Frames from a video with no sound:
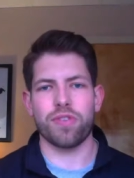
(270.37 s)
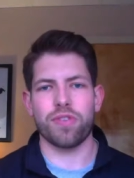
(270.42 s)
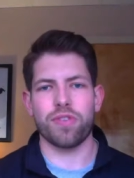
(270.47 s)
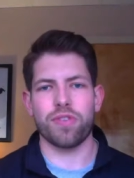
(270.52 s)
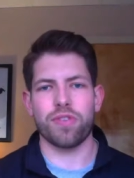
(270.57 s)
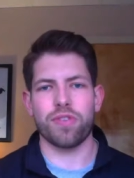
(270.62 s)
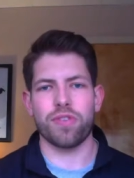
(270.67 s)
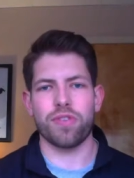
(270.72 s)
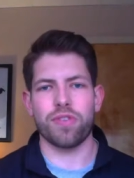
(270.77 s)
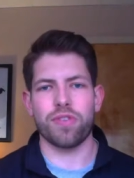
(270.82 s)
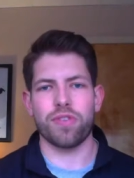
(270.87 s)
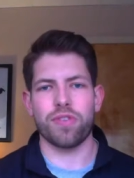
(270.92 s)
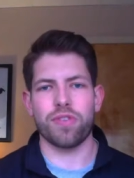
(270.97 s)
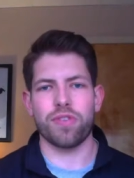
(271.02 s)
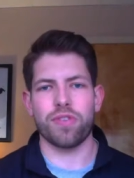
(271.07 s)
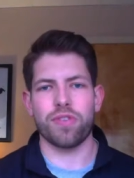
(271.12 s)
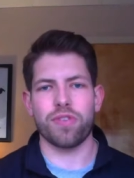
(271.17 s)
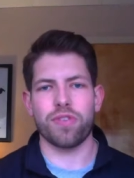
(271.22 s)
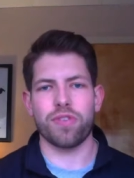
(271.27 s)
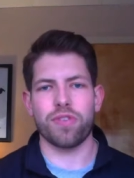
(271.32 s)
you're going to stop
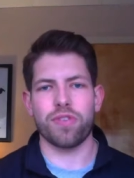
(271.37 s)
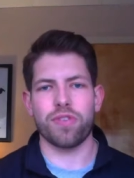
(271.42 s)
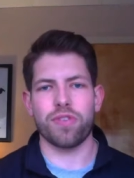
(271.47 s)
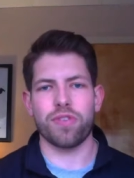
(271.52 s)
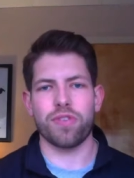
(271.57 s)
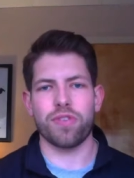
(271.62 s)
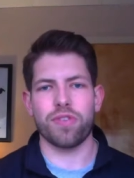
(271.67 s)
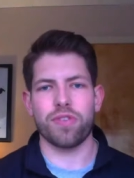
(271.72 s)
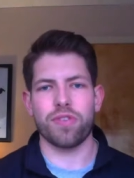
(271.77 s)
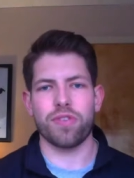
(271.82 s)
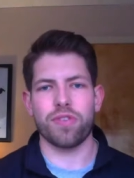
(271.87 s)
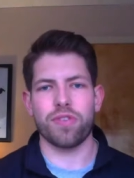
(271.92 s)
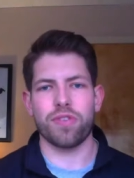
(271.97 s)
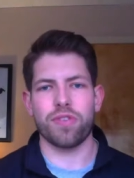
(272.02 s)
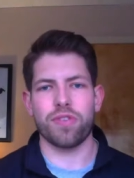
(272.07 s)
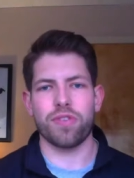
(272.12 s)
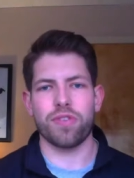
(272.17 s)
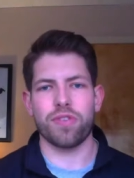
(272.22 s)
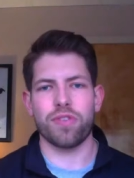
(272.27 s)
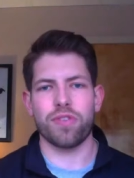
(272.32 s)
doing disciples nights, but
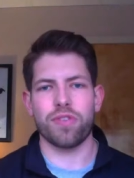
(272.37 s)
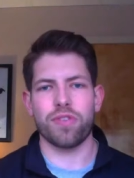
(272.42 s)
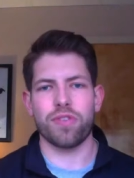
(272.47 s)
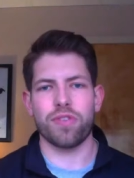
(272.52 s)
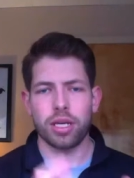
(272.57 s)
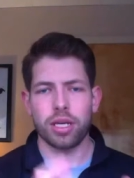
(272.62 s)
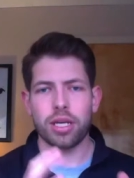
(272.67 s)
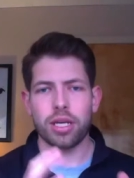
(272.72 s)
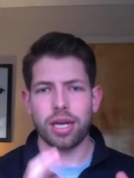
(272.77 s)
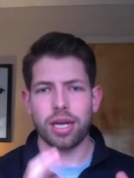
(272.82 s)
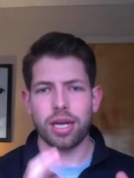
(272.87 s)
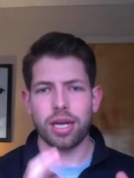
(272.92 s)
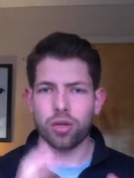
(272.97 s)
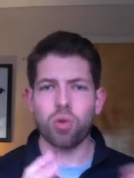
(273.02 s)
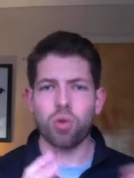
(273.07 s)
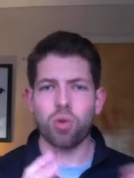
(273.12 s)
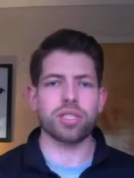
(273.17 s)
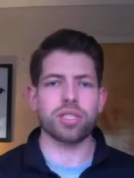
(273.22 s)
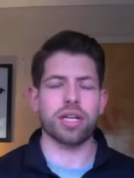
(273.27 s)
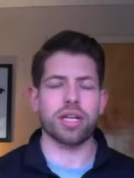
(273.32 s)
it's the kind of the
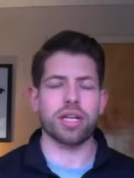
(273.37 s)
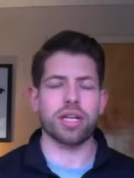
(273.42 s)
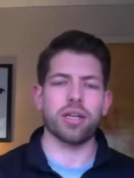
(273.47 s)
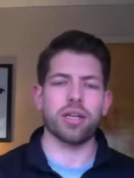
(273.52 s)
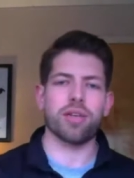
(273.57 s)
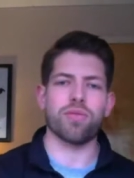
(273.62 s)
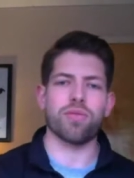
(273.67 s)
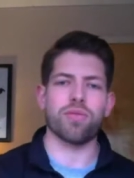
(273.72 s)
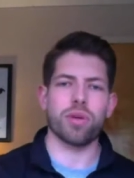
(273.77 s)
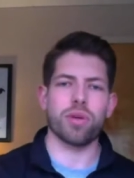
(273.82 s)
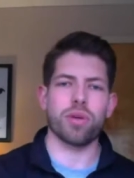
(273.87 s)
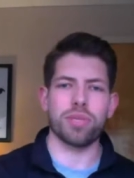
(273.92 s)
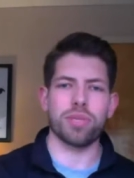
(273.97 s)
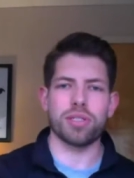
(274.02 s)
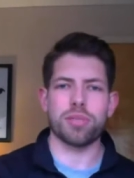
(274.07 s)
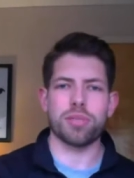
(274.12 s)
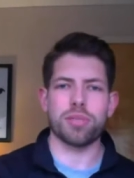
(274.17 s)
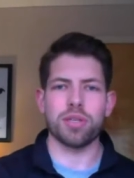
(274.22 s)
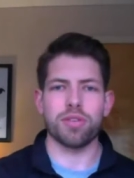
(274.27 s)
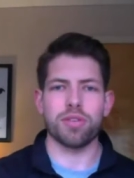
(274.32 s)
core tenet of what it means
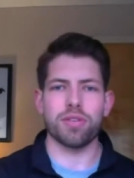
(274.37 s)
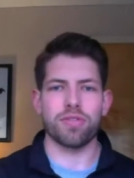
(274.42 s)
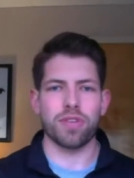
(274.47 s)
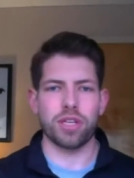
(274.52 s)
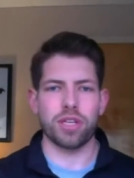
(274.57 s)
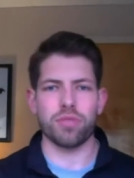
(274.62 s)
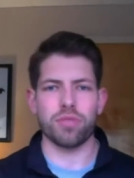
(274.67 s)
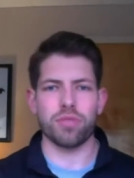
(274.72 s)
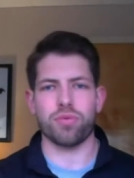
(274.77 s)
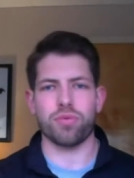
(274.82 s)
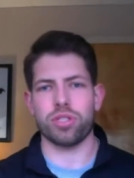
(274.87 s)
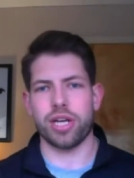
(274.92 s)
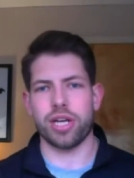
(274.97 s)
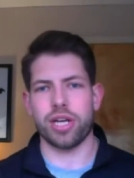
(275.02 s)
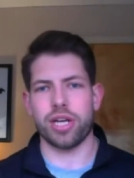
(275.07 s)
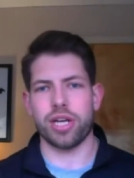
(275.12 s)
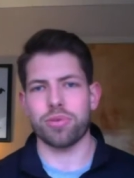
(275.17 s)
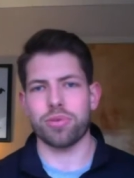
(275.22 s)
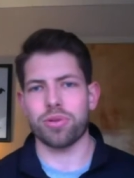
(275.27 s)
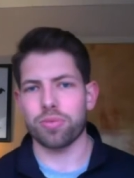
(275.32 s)
to be a phase one
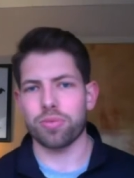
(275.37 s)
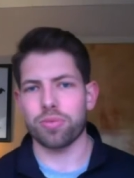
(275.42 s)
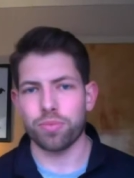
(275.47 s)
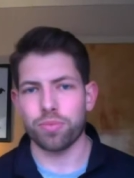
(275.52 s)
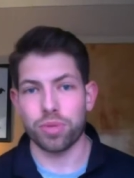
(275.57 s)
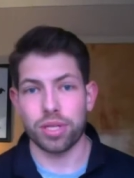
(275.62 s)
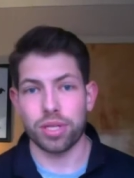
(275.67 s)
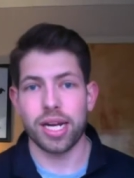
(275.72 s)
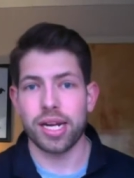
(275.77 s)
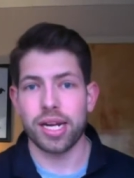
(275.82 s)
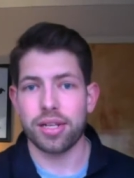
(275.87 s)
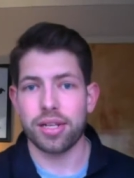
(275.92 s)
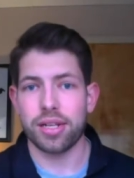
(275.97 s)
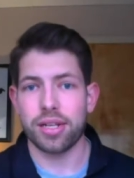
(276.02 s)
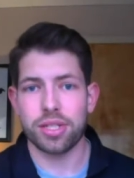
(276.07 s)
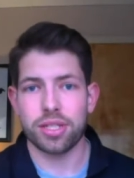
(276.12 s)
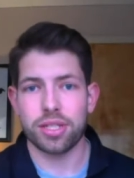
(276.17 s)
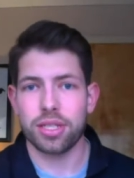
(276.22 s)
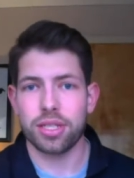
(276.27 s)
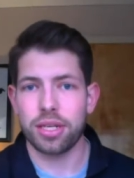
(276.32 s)
chapter with ID
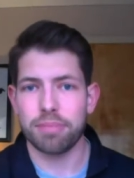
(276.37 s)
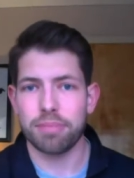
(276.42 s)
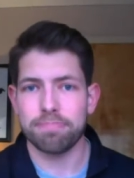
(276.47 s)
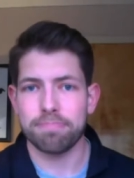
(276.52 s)
916.